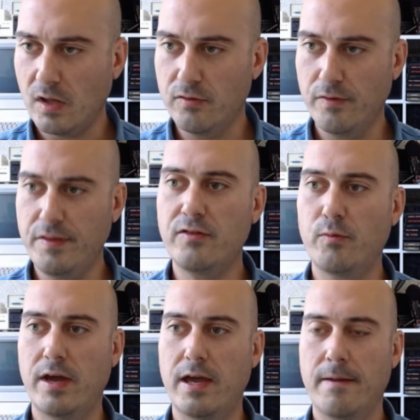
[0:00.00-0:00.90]
So
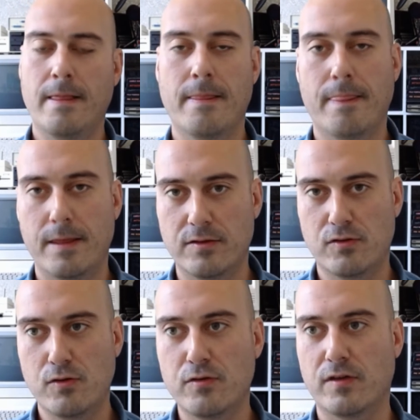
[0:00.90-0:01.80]
this way
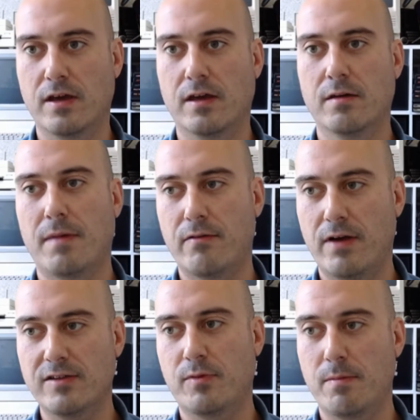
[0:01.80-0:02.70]
is using my
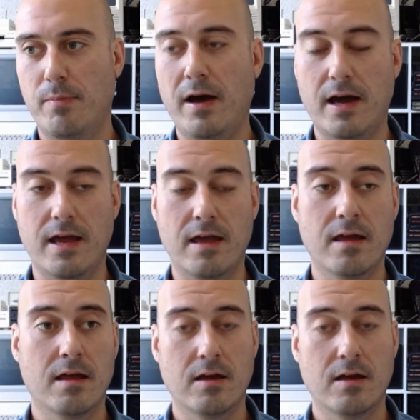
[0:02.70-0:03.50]
Raspberry Pi,